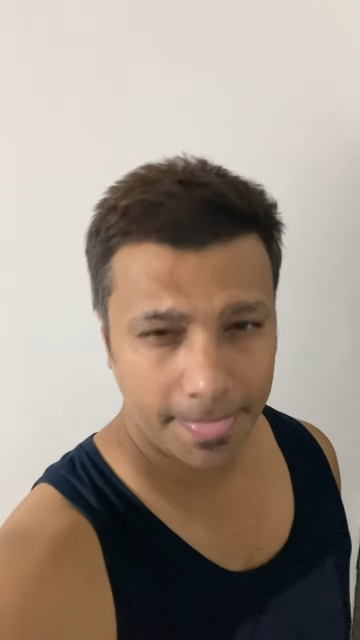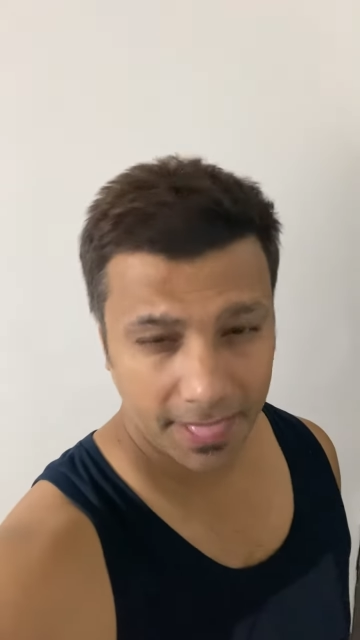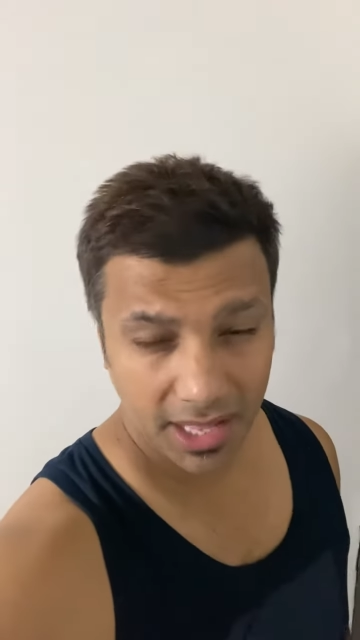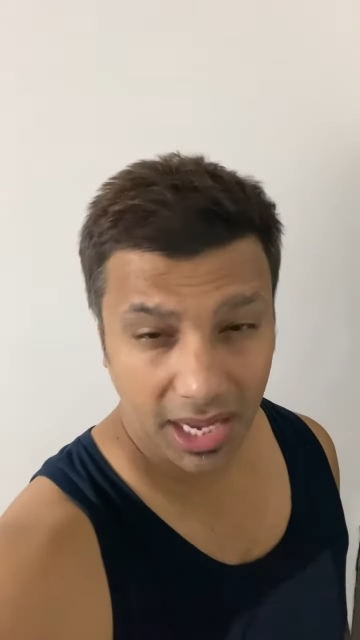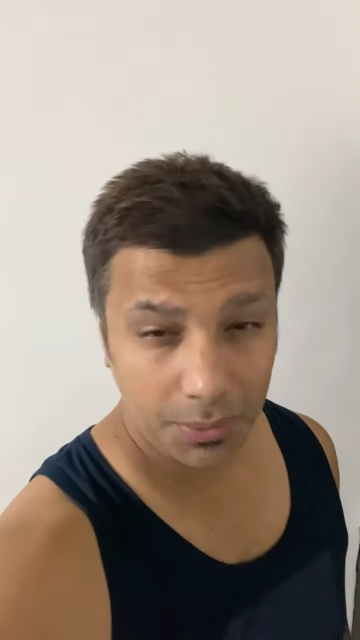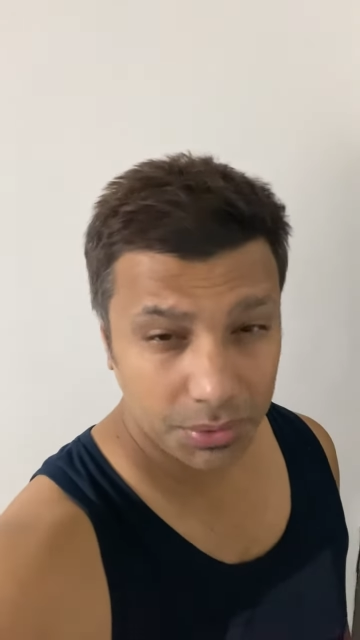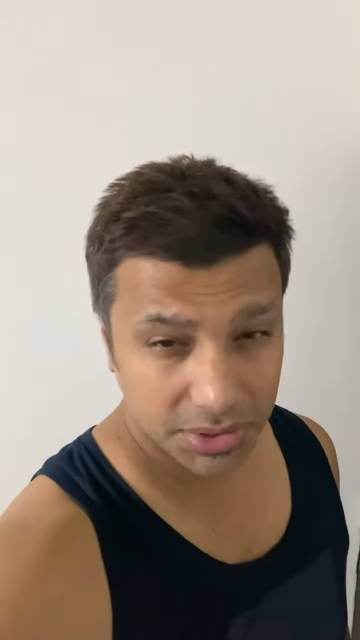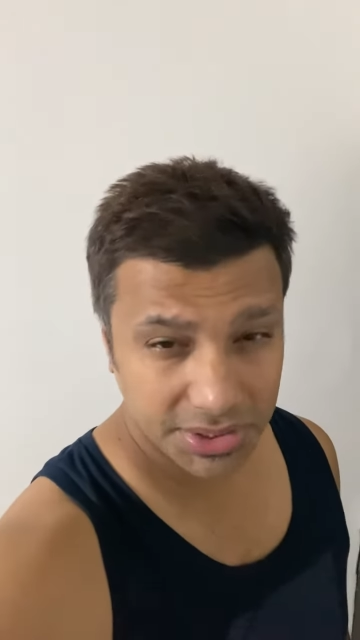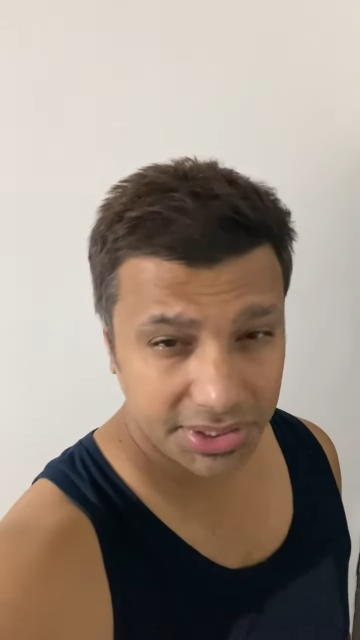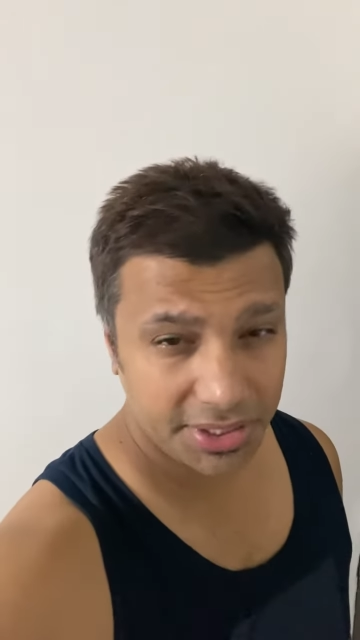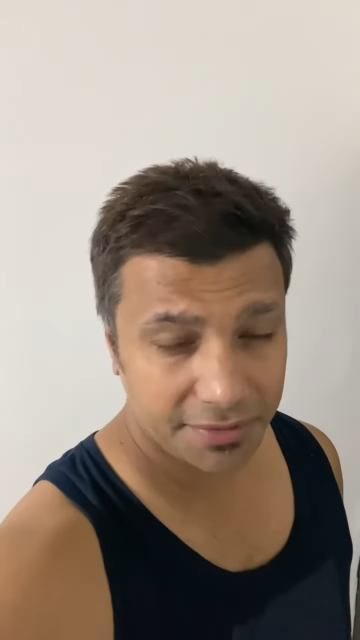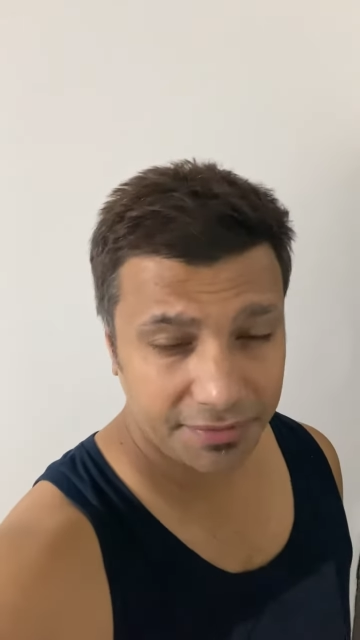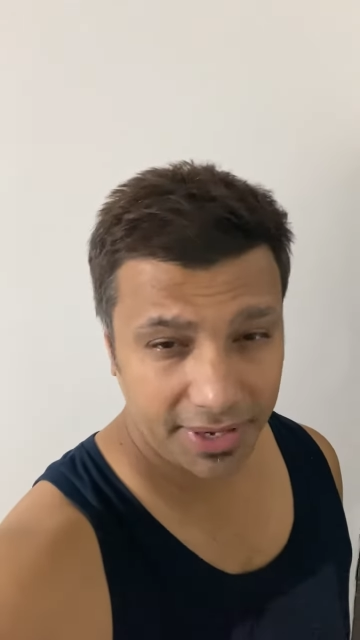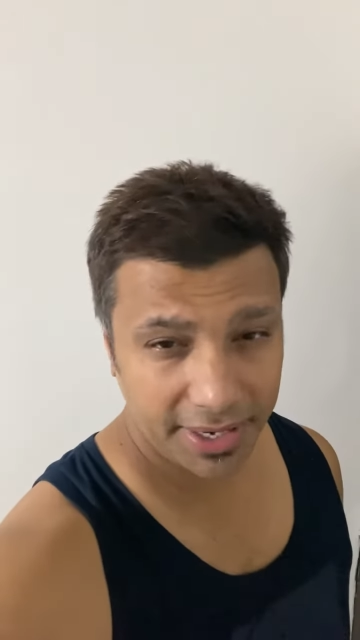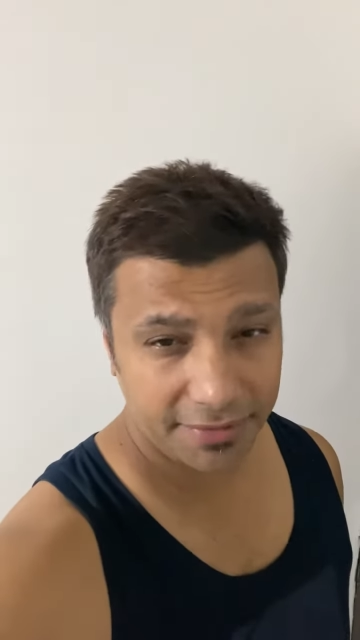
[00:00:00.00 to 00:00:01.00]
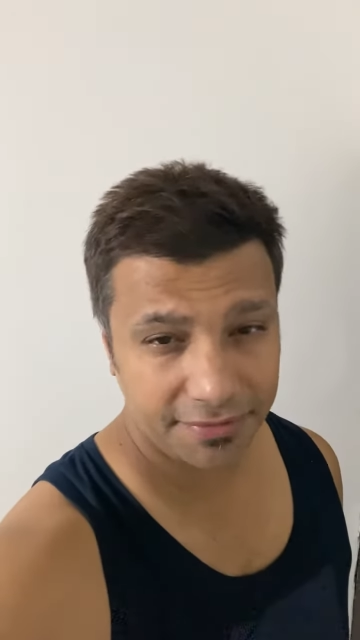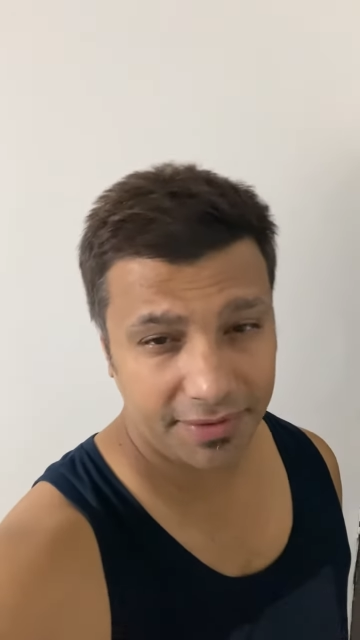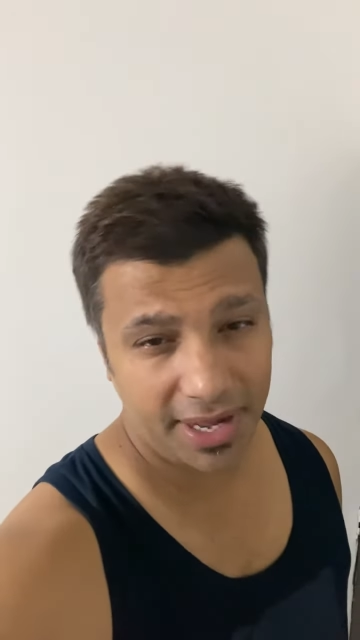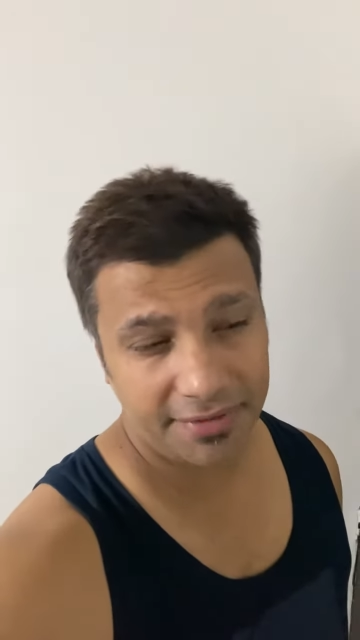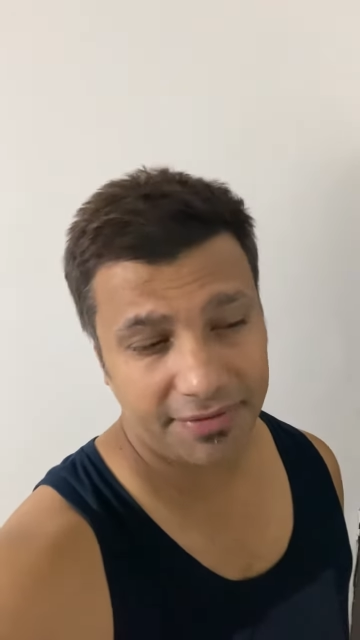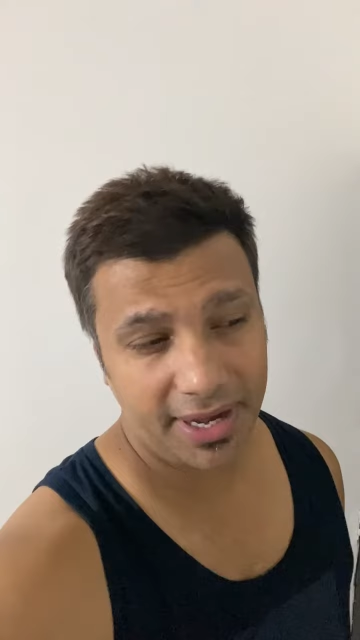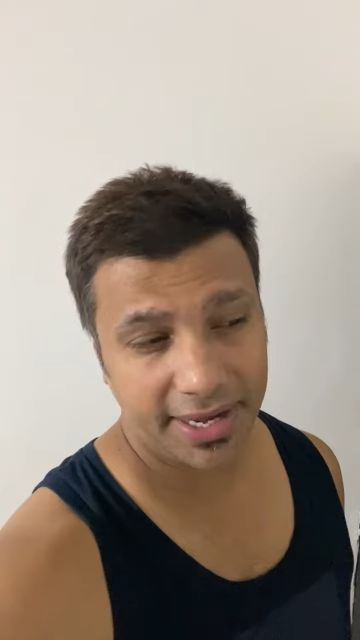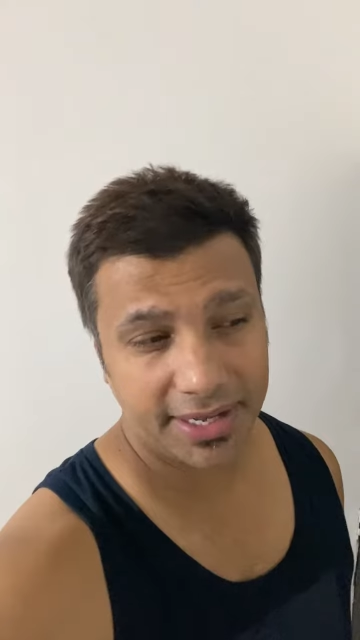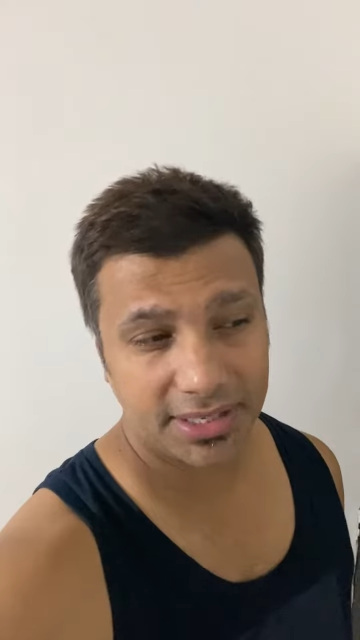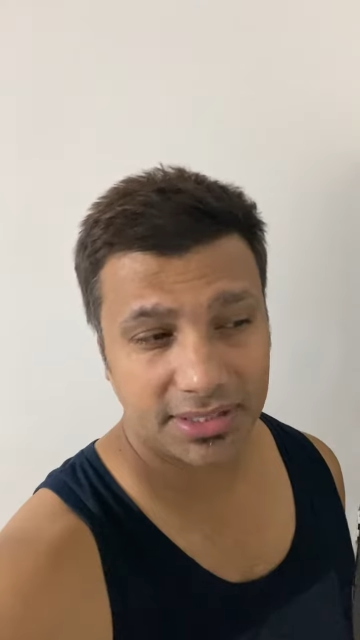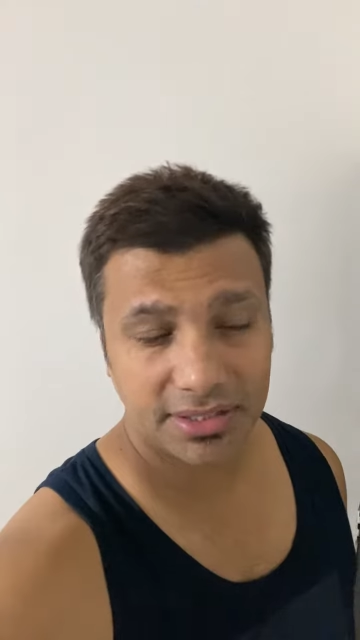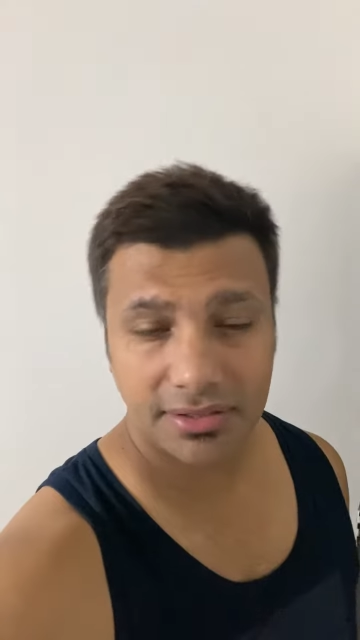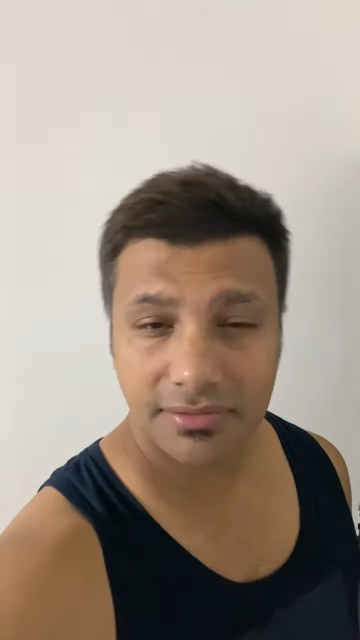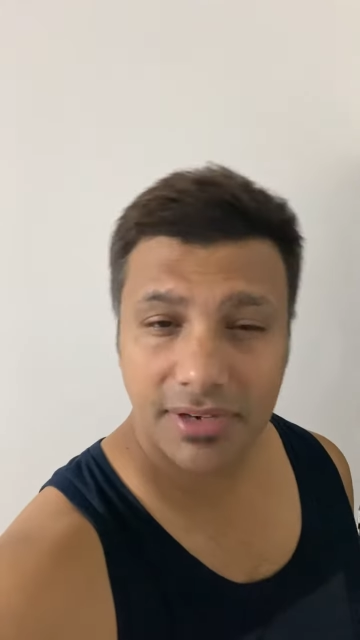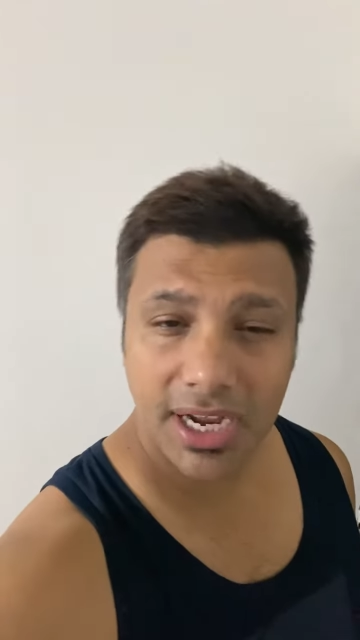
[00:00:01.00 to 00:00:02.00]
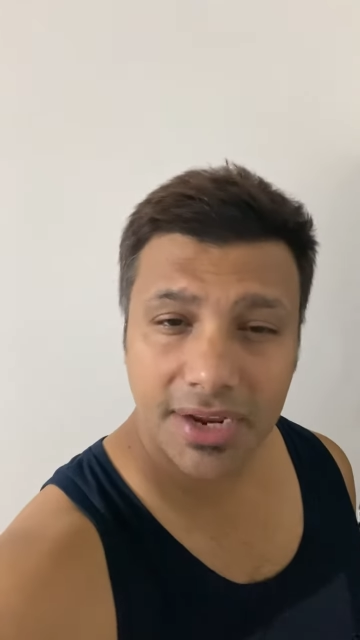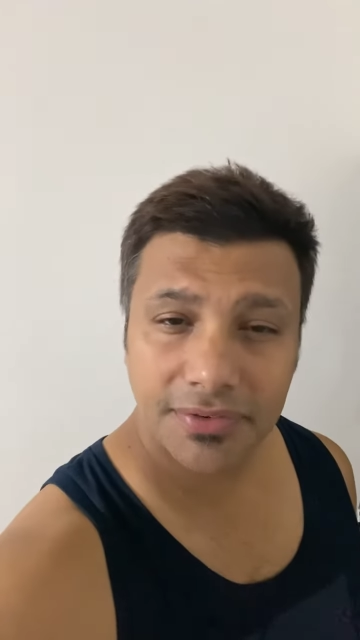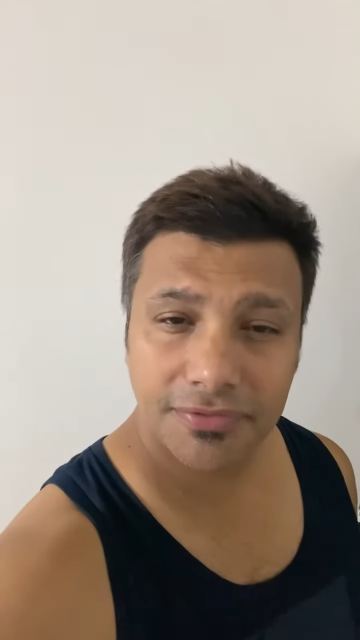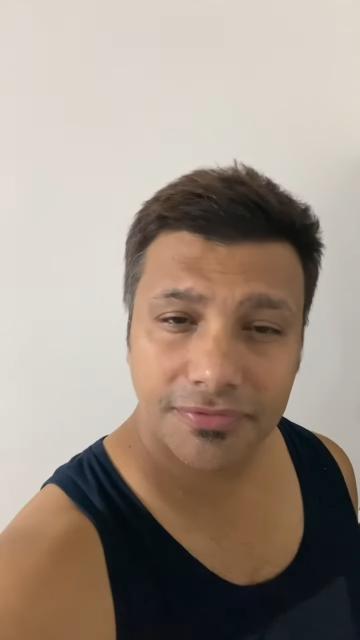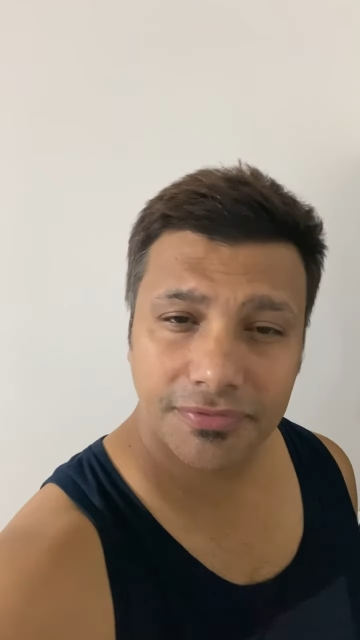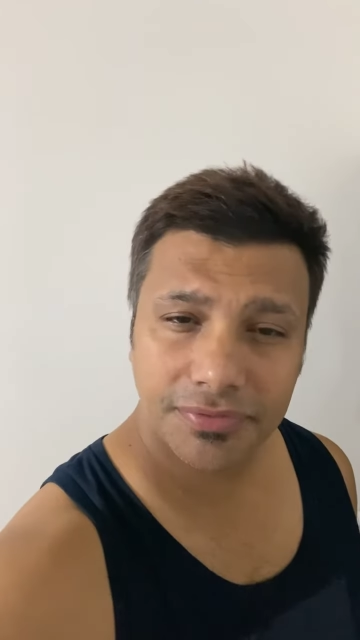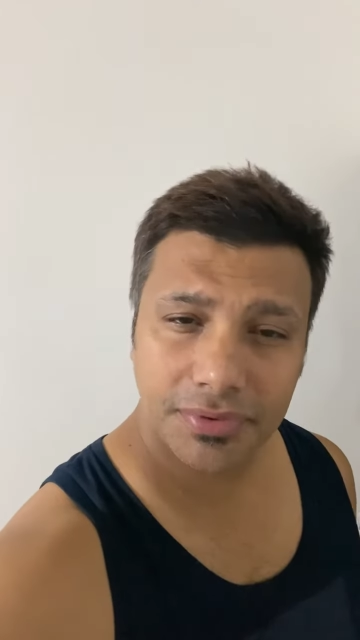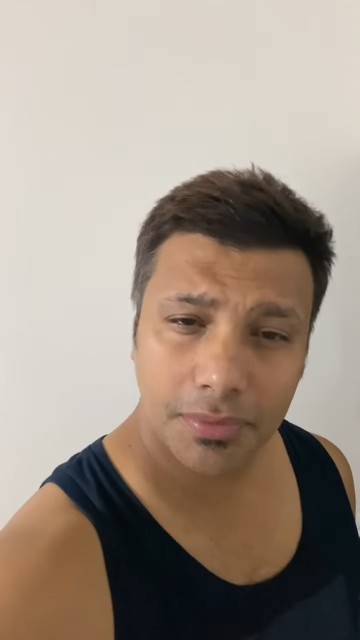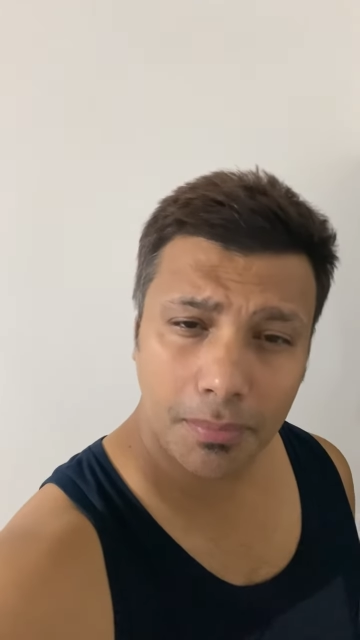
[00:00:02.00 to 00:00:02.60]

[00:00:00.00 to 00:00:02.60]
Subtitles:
I will see if I can survive